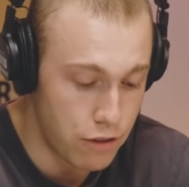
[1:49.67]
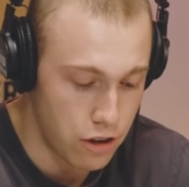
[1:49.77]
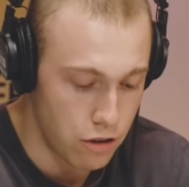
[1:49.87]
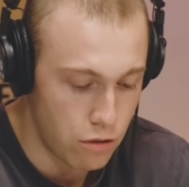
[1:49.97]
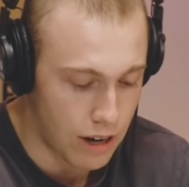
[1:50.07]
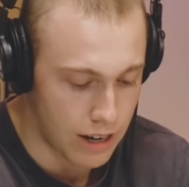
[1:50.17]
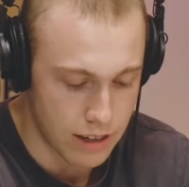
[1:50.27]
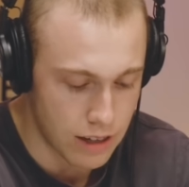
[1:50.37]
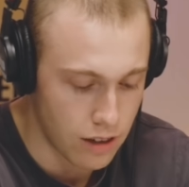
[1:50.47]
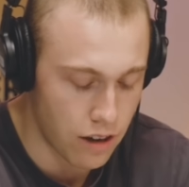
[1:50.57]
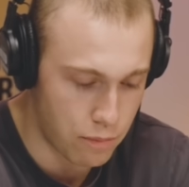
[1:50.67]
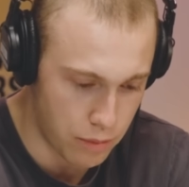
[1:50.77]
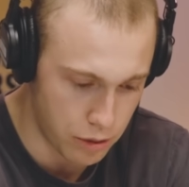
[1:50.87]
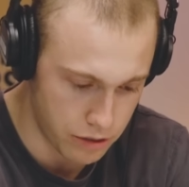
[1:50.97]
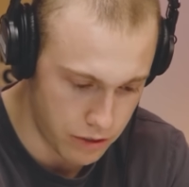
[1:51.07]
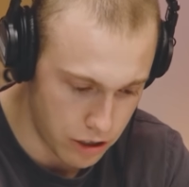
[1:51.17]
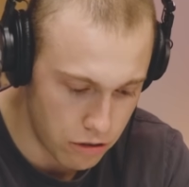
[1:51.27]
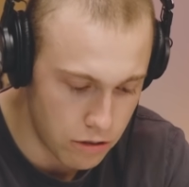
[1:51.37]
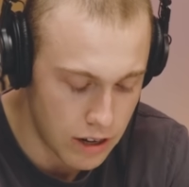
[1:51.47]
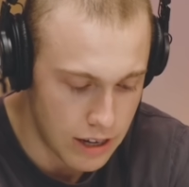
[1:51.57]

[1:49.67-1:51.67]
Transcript: view, and I think a lot of people's view,